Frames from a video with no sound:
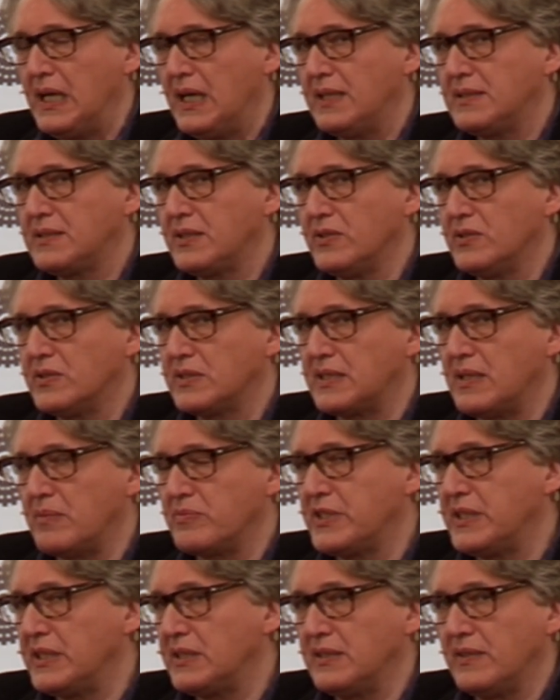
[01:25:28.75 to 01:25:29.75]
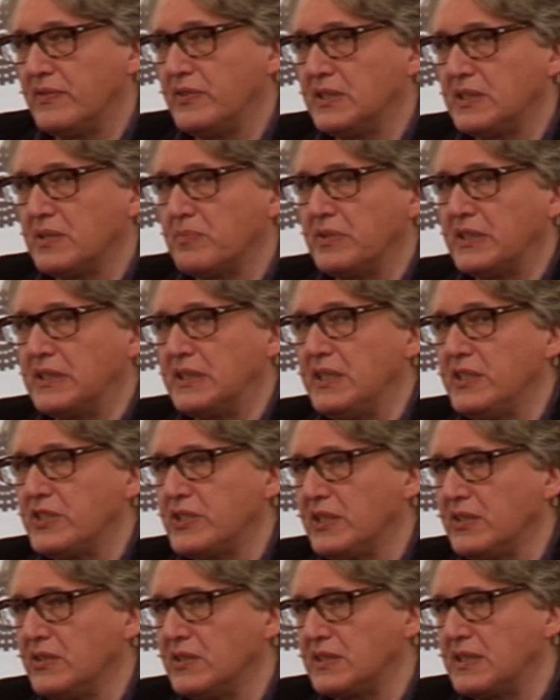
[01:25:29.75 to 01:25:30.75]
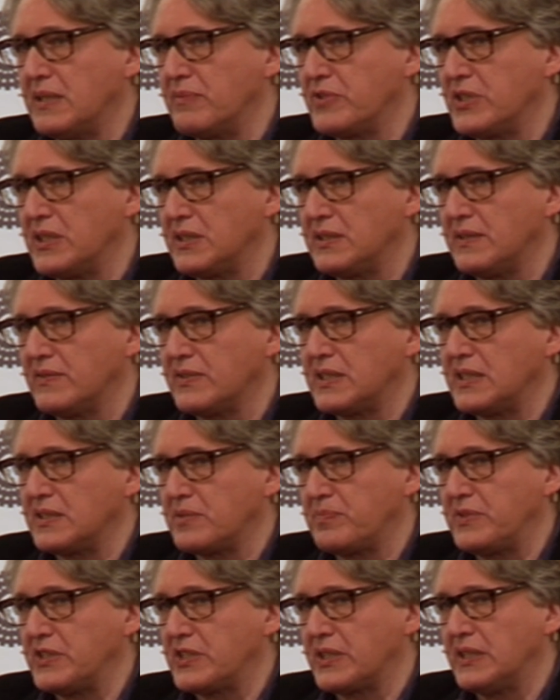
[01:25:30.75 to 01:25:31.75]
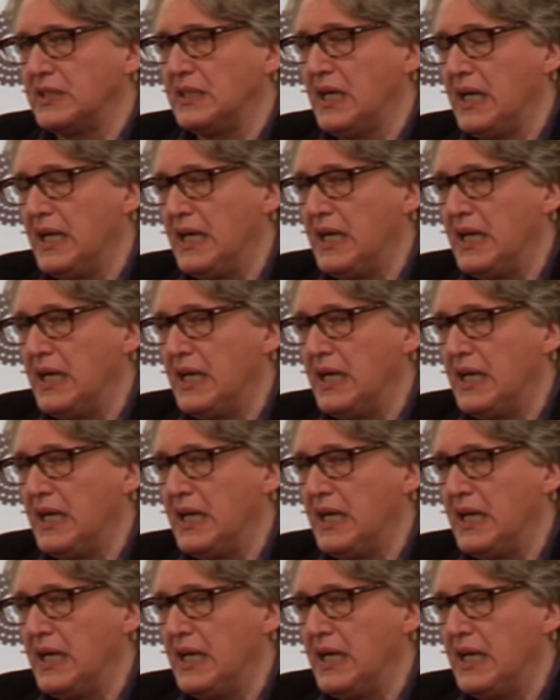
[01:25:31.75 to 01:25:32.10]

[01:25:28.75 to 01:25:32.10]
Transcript: It's your subjective interpretation, your subjective suspicion,